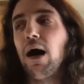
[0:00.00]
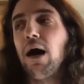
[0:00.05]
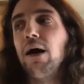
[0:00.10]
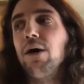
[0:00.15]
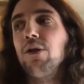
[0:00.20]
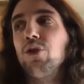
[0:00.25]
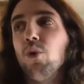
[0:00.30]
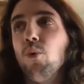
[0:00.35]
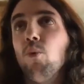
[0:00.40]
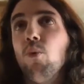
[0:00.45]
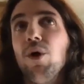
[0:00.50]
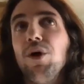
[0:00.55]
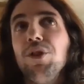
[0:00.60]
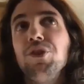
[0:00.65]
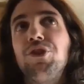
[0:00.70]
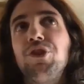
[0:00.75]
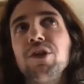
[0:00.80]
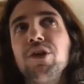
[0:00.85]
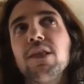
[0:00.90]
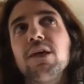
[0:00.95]
The one
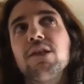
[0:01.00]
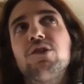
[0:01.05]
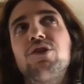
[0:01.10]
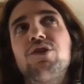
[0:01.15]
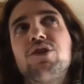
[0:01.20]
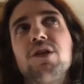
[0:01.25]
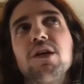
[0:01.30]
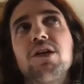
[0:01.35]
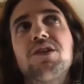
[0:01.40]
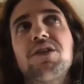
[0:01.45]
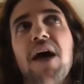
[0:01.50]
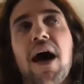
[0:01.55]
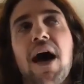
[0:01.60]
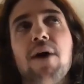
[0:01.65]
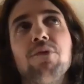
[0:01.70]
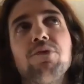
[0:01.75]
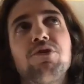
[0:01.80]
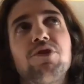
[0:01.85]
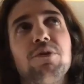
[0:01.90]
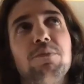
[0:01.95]
thing that sticks
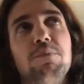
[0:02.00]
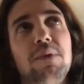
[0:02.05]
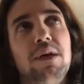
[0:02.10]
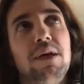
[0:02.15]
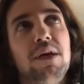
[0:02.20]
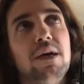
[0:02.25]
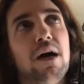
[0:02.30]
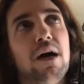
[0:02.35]
out to me